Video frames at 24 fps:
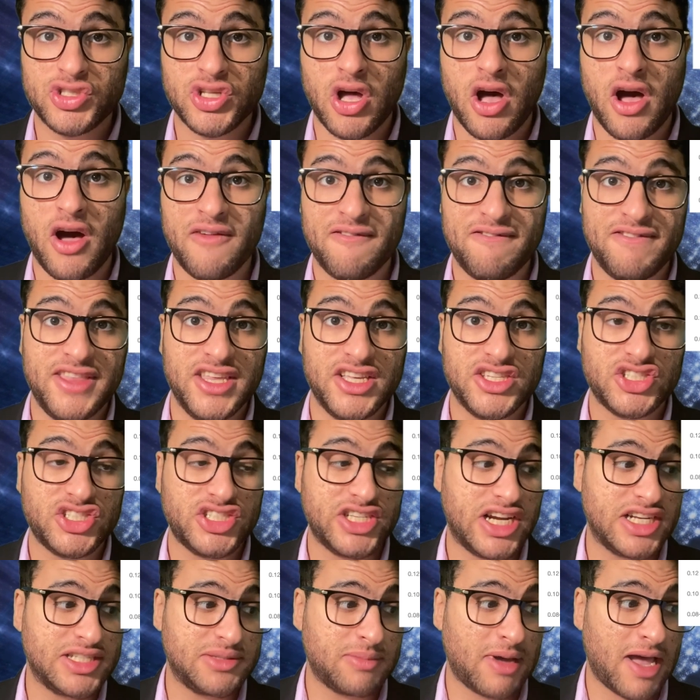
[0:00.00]
of this
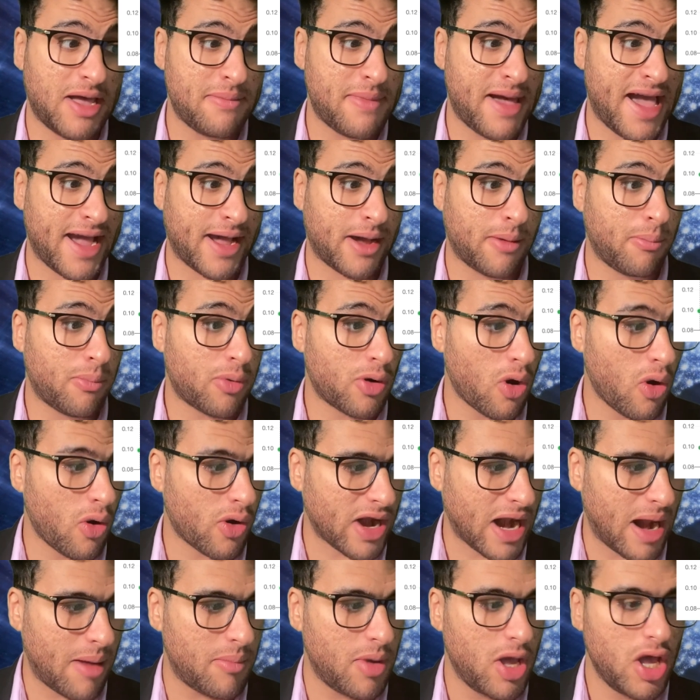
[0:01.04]
shares buyback
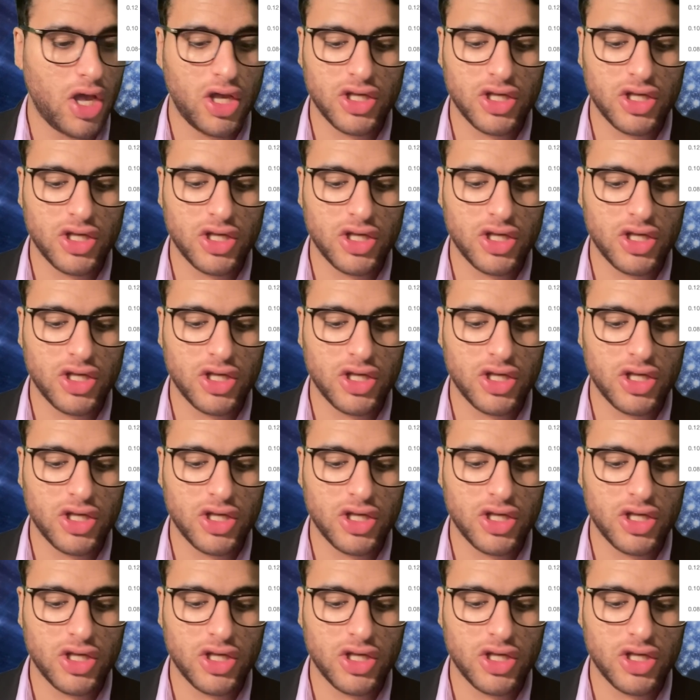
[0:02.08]
program.